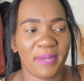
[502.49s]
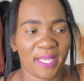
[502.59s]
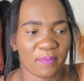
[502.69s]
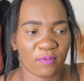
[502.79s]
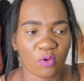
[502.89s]

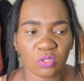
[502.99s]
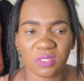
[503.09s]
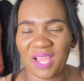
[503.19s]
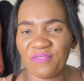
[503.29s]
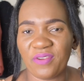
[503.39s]
like
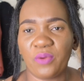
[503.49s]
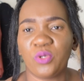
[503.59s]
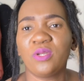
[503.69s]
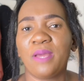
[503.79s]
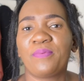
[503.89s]
because in africa
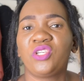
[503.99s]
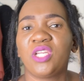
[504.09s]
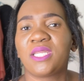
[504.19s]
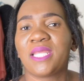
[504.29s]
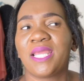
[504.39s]
we don't
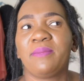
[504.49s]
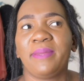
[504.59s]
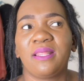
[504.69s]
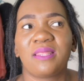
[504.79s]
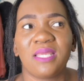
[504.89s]
appreciate
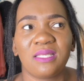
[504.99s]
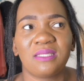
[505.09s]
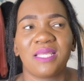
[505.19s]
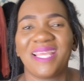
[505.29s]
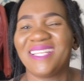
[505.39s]
handmade
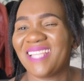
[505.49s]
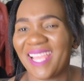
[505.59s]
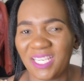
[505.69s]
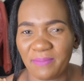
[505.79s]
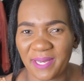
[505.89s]
things hand,
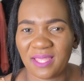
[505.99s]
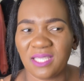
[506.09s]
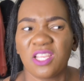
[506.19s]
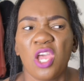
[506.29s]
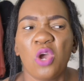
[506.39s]
handmade
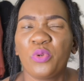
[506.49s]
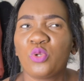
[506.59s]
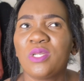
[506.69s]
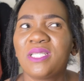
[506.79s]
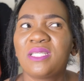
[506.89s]
things we
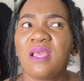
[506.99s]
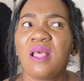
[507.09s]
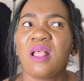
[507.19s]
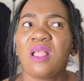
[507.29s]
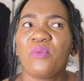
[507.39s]
don't
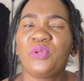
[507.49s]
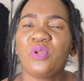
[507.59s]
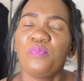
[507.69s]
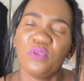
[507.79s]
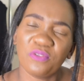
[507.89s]
we
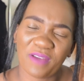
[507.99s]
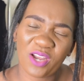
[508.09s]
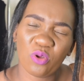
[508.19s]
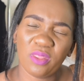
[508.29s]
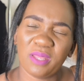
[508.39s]
don't put
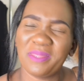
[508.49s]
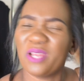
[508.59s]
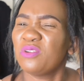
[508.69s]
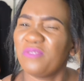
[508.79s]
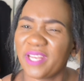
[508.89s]
value on them
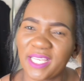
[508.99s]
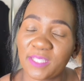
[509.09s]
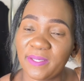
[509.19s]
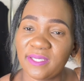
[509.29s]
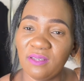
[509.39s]
they're not very
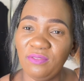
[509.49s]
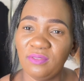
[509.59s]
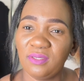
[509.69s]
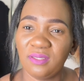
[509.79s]
expensive